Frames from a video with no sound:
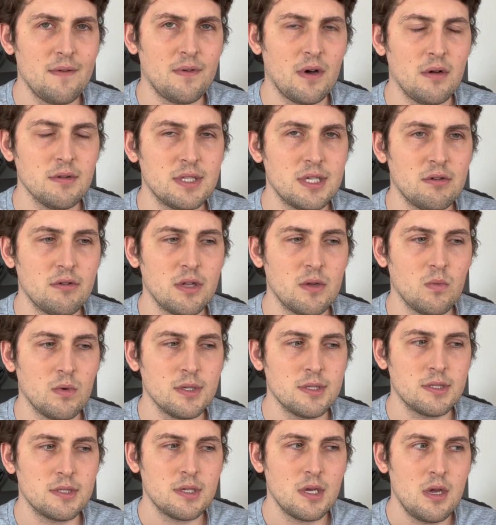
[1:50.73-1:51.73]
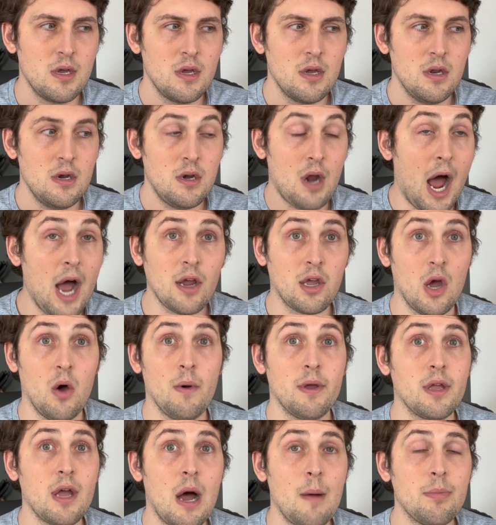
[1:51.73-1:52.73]
volatility was not
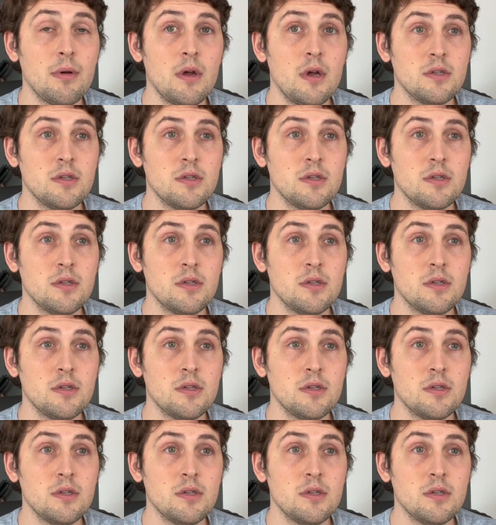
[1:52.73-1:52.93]
going up.